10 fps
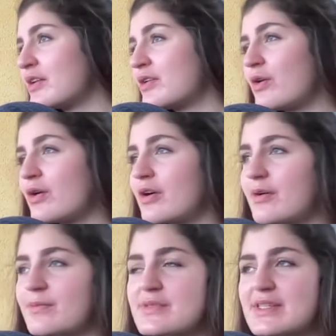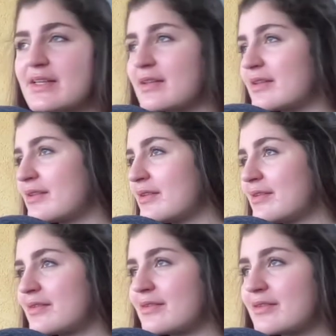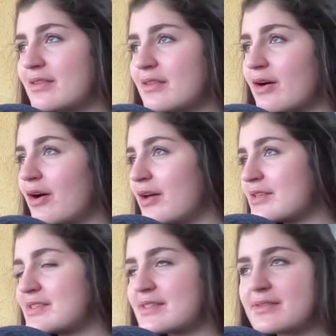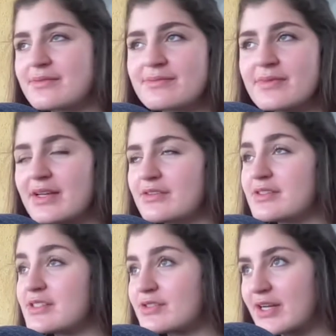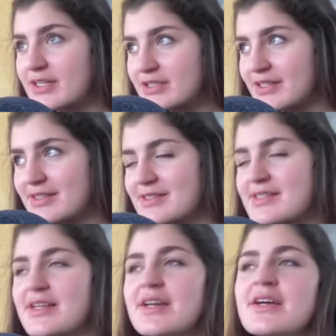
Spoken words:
norms and thoughts and restrictions,